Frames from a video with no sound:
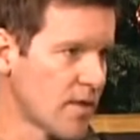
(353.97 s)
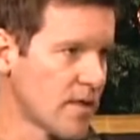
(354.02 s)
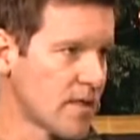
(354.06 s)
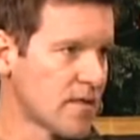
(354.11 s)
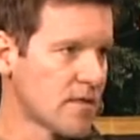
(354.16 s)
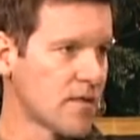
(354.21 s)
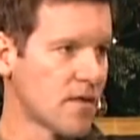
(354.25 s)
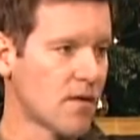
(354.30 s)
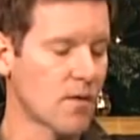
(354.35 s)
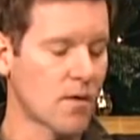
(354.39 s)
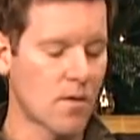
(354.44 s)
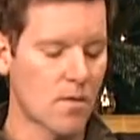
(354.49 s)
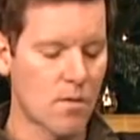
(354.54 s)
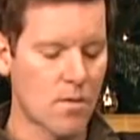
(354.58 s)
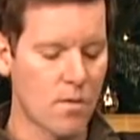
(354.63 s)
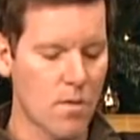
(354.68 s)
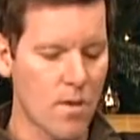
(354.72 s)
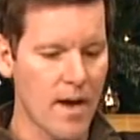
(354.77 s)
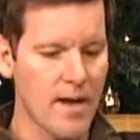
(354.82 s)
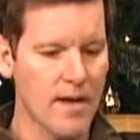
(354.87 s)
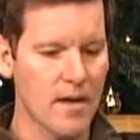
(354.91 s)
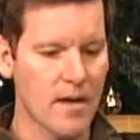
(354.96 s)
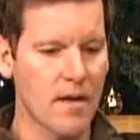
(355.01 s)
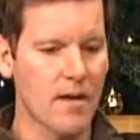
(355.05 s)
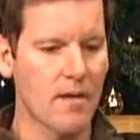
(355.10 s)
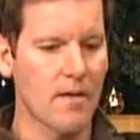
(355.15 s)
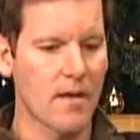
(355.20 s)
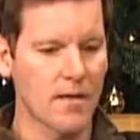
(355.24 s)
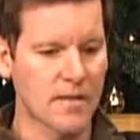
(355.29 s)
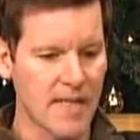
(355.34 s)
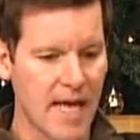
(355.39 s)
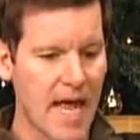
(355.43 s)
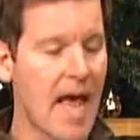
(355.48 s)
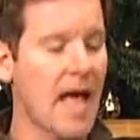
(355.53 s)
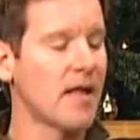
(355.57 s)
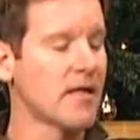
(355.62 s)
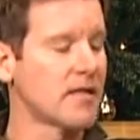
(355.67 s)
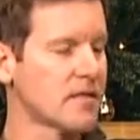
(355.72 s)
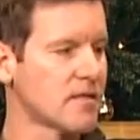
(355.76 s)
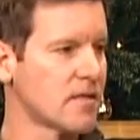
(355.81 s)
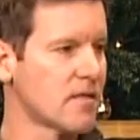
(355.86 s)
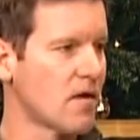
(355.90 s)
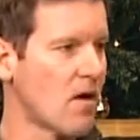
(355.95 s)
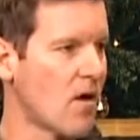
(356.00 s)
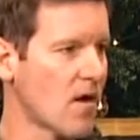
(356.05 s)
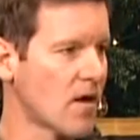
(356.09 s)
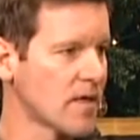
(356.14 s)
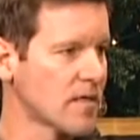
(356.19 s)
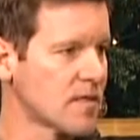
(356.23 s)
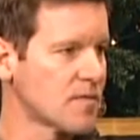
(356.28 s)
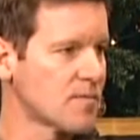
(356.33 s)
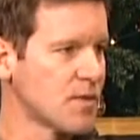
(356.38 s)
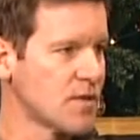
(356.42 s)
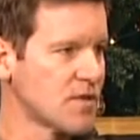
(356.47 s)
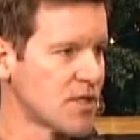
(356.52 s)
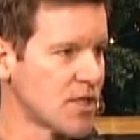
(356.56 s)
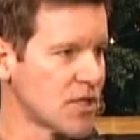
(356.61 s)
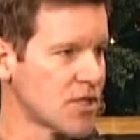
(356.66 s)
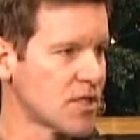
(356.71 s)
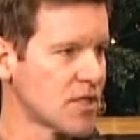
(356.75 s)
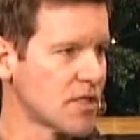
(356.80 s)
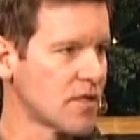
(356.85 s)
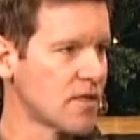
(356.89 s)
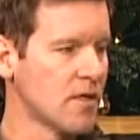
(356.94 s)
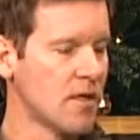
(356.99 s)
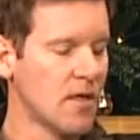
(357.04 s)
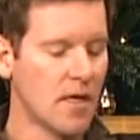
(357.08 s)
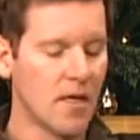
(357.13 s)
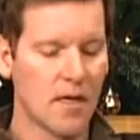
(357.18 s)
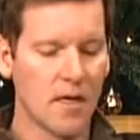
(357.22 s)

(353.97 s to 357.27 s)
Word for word: Right. And he's, you know, quite a, a talented artist, musician.